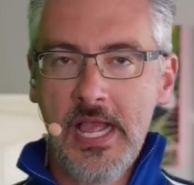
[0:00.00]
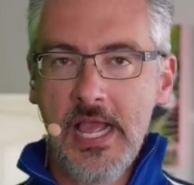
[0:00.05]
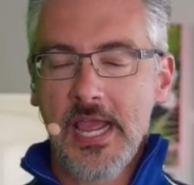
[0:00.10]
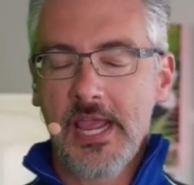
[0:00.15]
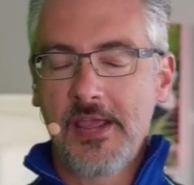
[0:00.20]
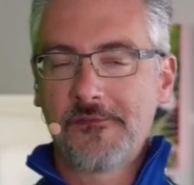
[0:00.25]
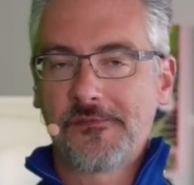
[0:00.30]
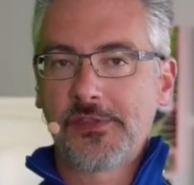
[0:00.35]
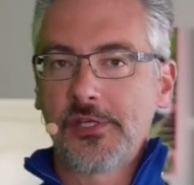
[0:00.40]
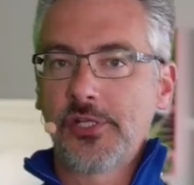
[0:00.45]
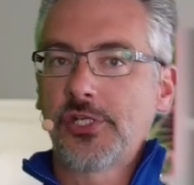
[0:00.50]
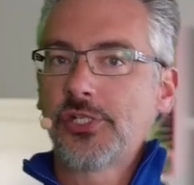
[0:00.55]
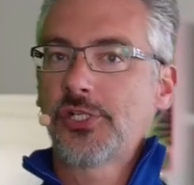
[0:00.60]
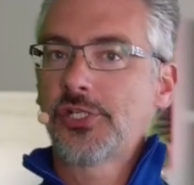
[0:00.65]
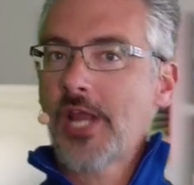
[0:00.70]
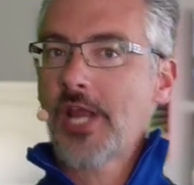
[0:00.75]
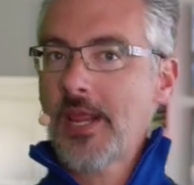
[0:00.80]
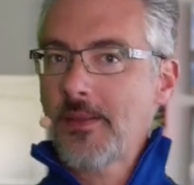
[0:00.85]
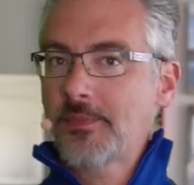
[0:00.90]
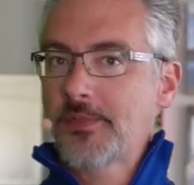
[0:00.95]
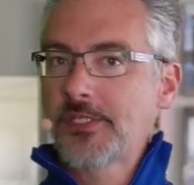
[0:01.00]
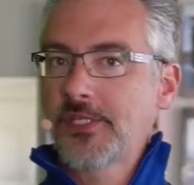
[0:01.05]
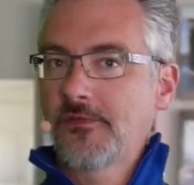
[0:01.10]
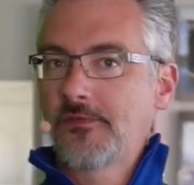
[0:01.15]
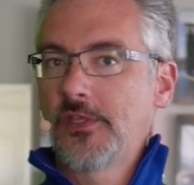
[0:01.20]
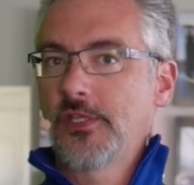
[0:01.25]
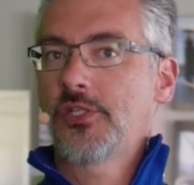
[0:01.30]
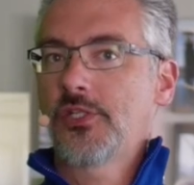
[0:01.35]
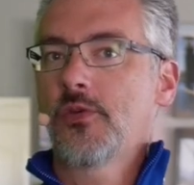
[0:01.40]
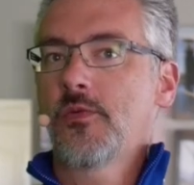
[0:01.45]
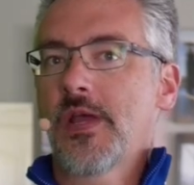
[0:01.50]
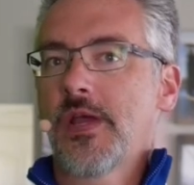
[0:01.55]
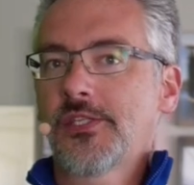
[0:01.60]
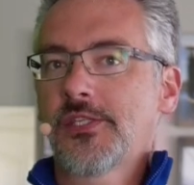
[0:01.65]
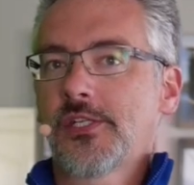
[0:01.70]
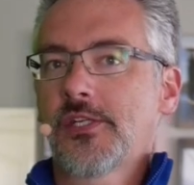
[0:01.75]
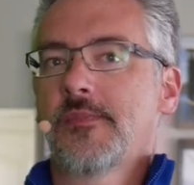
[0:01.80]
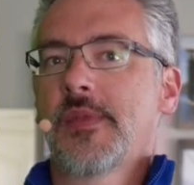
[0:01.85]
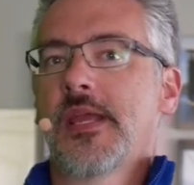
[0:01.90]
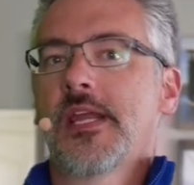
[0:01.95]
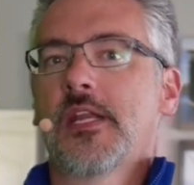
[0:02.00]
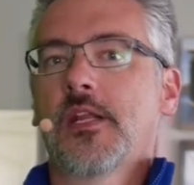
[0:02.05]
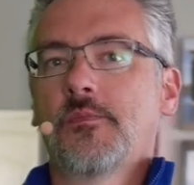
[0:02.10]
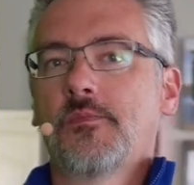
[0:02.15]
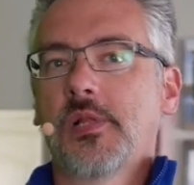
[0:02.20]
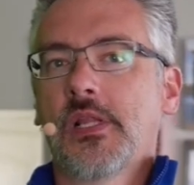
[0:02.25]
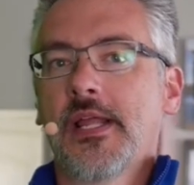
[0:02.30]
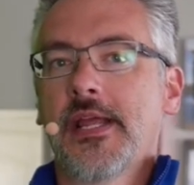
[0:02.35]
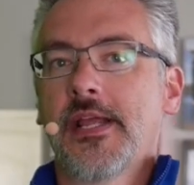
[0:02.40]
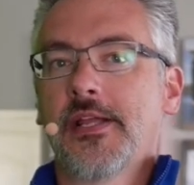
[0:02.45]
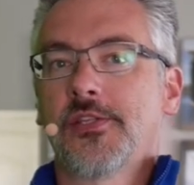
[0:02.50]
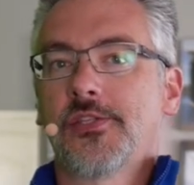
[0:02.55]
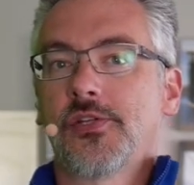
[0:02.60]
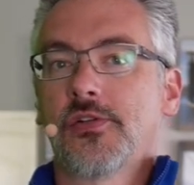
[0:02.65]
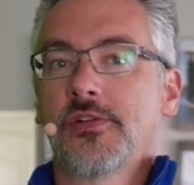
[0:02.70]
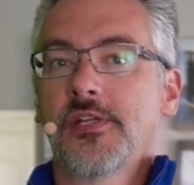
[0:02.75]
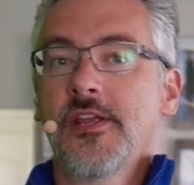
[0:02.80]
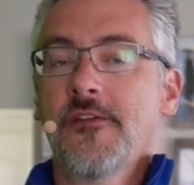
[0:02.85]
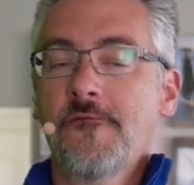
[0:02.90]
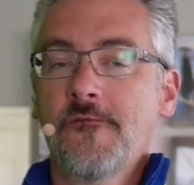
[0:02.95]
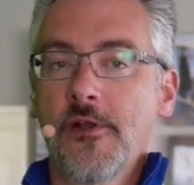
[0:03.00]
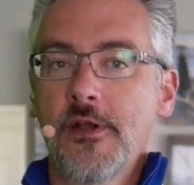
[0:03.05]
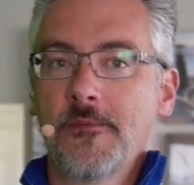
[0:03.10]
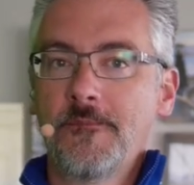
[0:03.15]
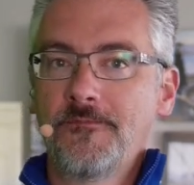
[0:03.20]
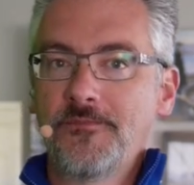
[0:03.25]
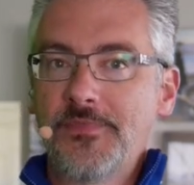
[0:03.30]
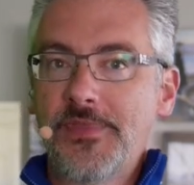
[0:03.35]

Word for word: If the shapes of the two estimated plans are different,